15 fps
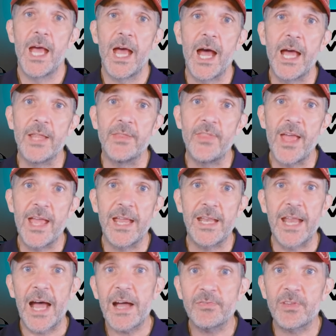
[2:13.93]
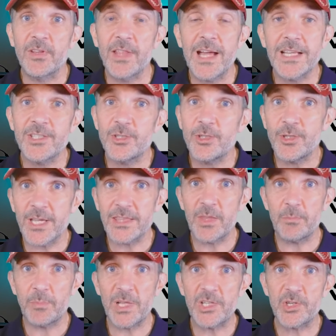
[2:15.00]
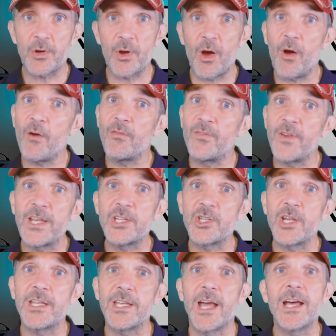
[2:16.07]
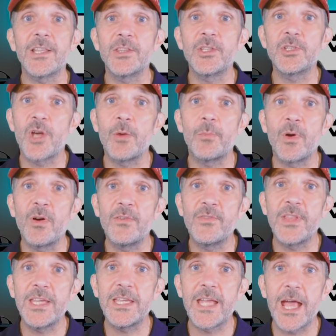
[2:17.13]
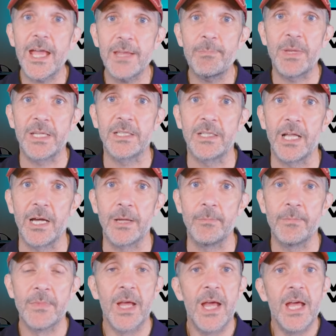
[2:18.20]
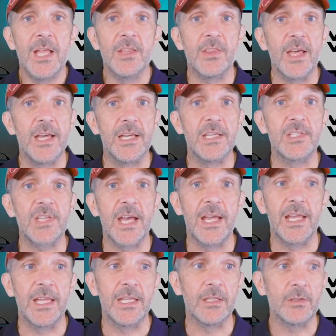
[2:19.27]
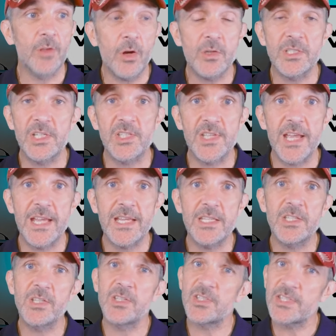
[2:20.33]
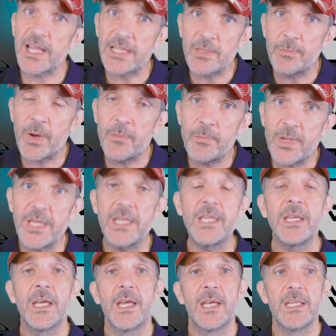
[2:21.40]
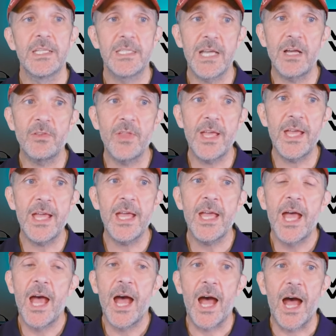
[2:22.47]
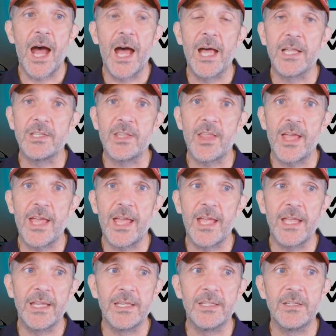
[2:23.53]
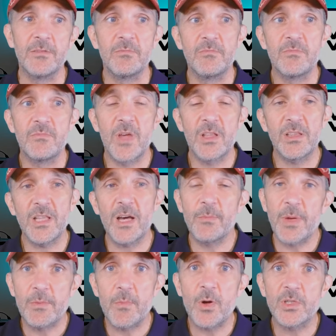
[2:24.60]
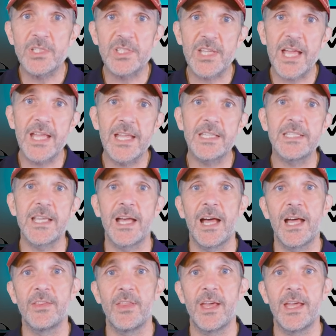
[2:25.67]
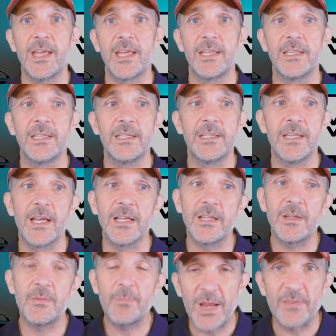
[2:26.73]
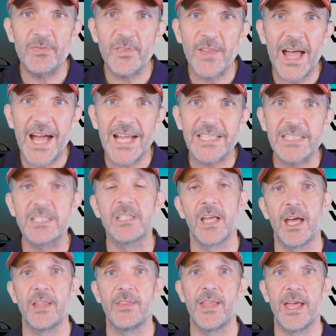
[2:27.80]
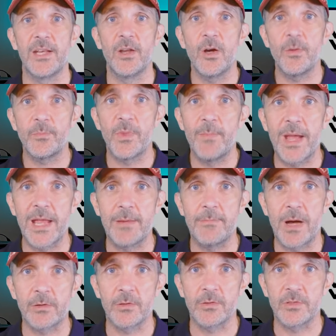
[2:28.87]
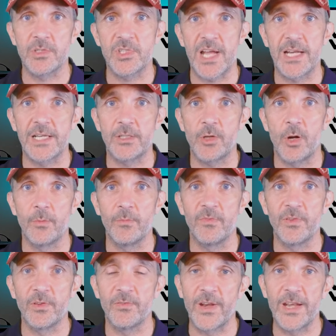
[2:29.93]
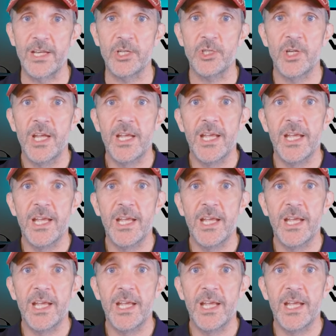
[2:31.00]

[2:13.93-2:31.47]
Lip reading: And then after that, you get the pleasure of finishing at the top of the epic climb. There's a long descent, slightly bumpy down there, and then a little bit more descent, and then a bit of flat, and then up the main mountainside comm for the finish.